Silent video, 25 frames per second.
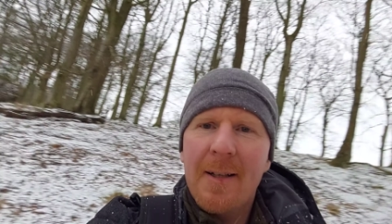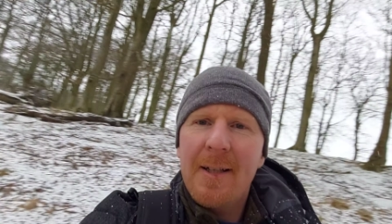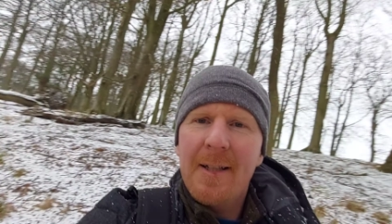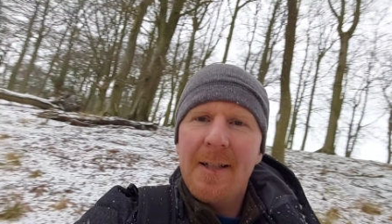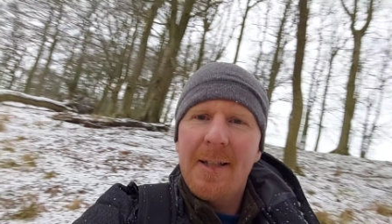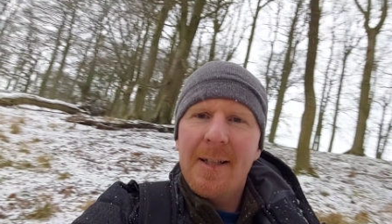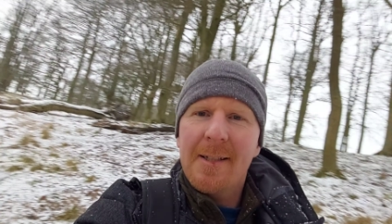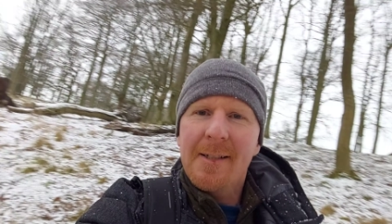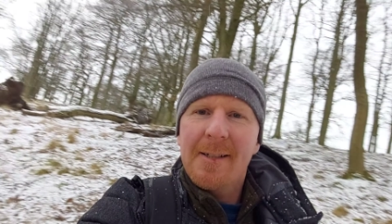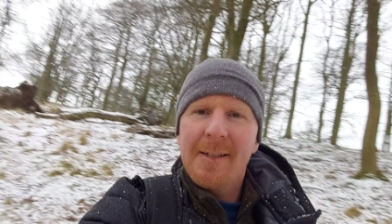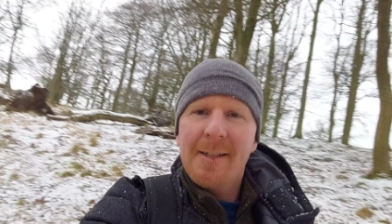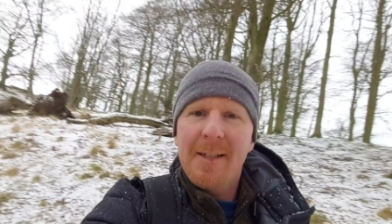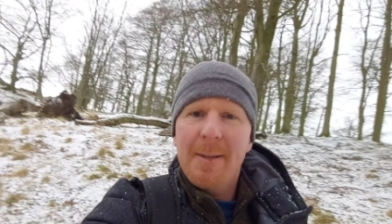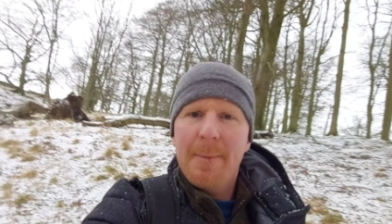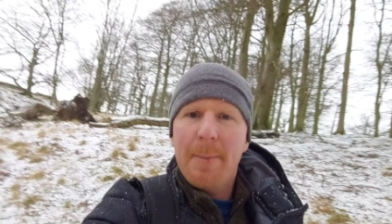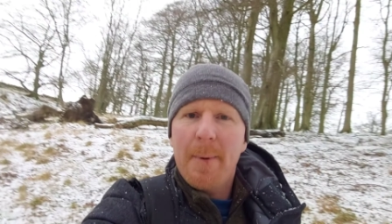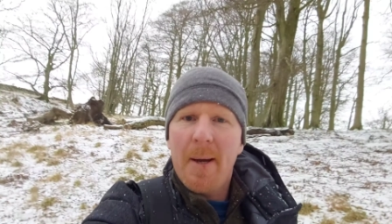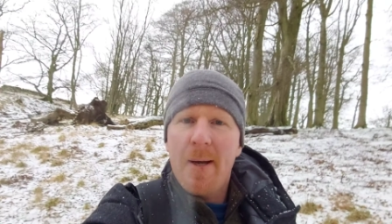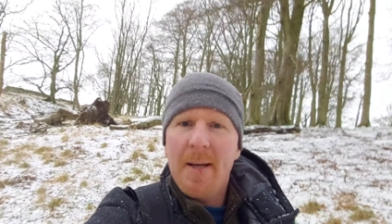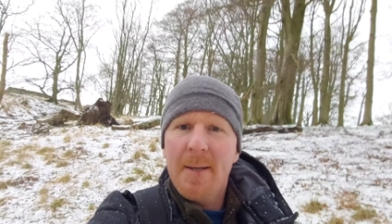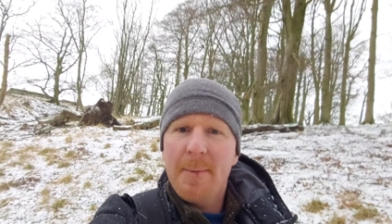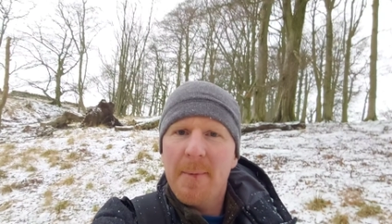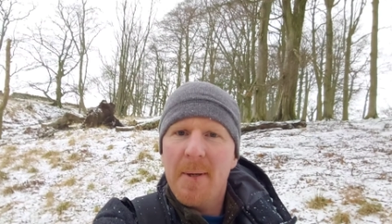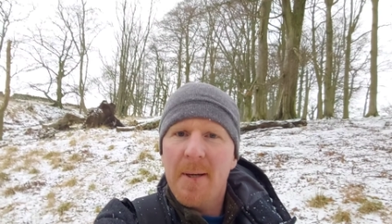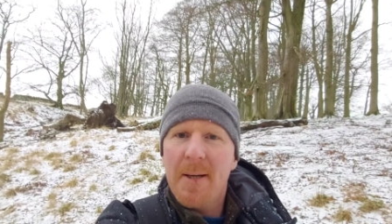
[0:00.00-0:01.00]
there. You can see it
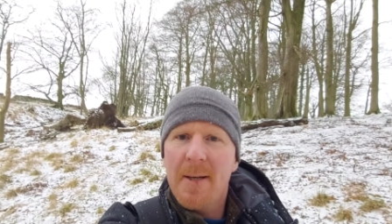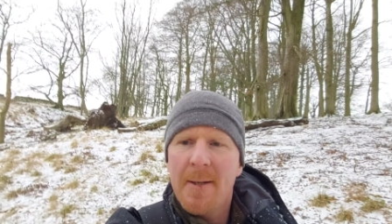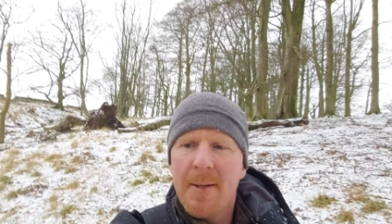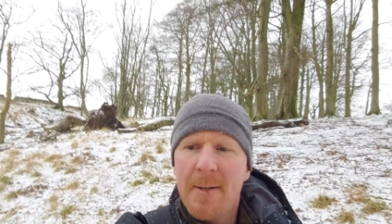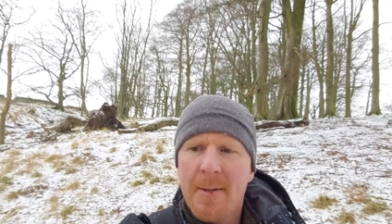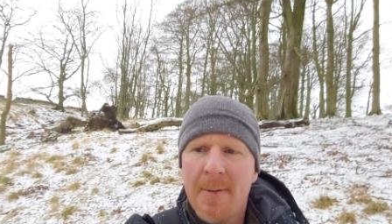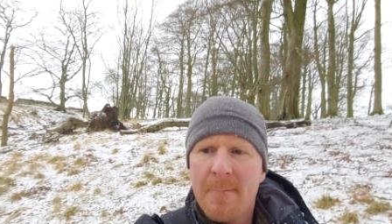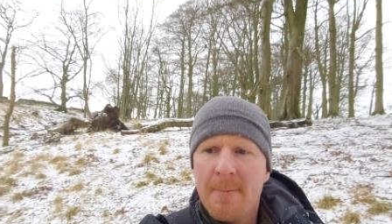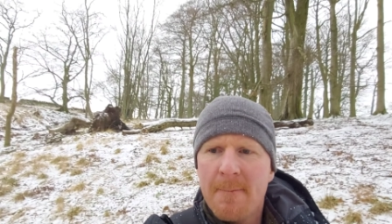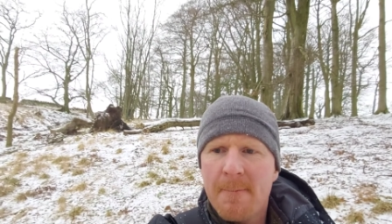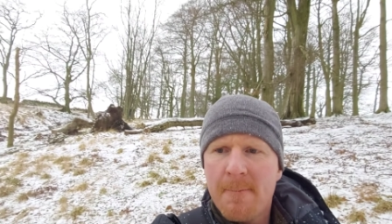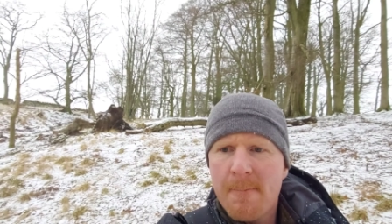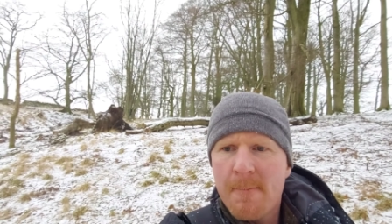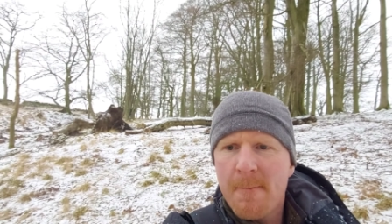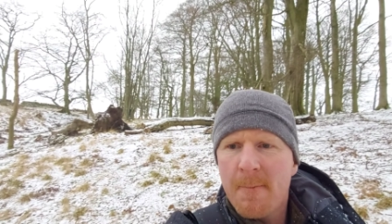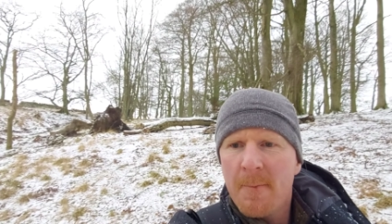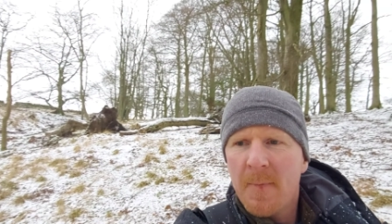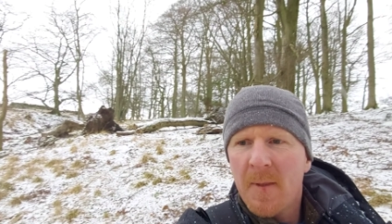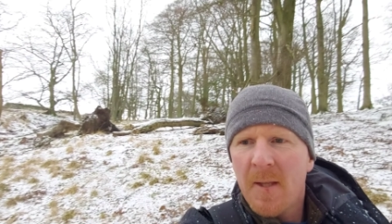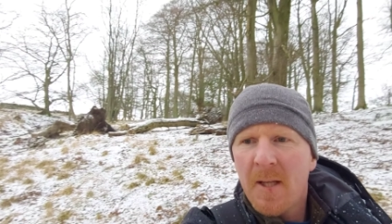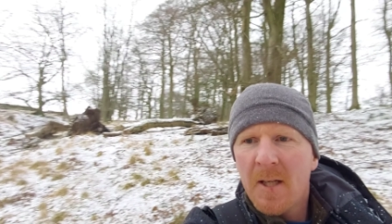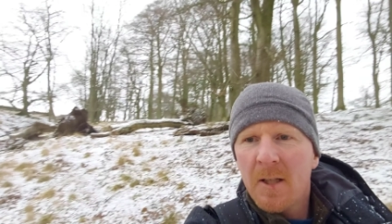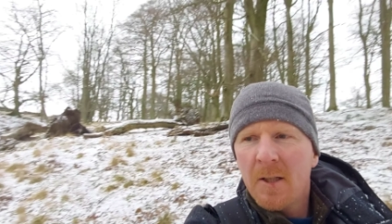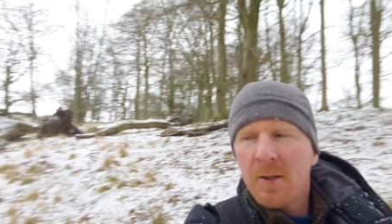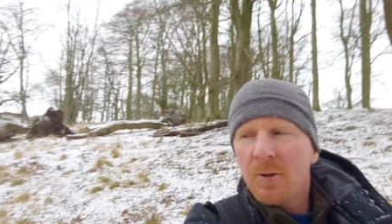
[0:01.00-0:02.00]
behind me.
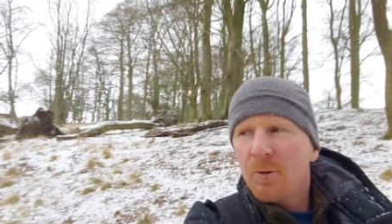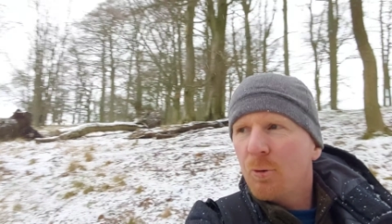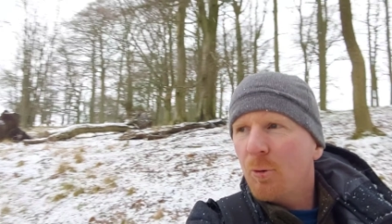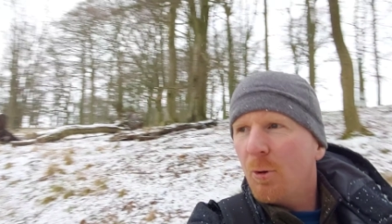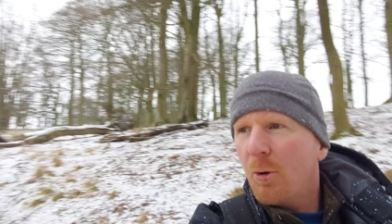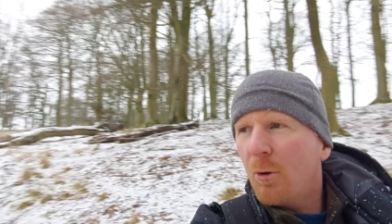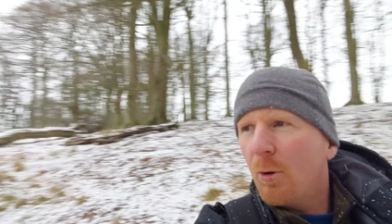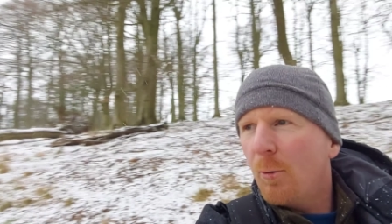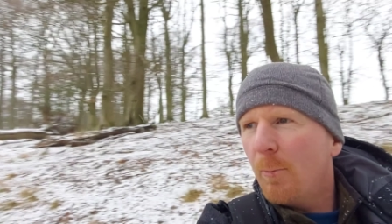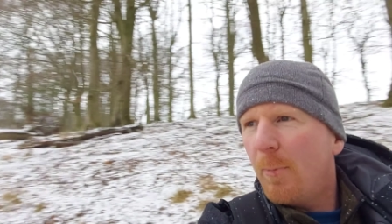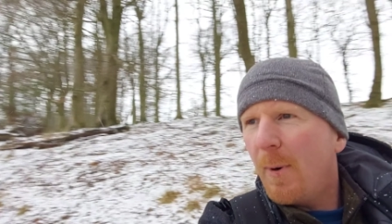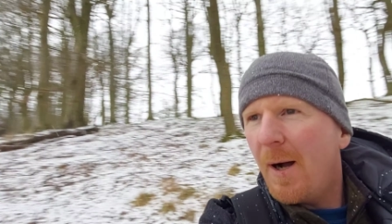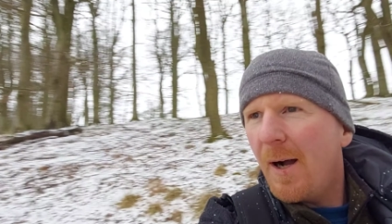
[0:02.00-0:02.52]
Do I go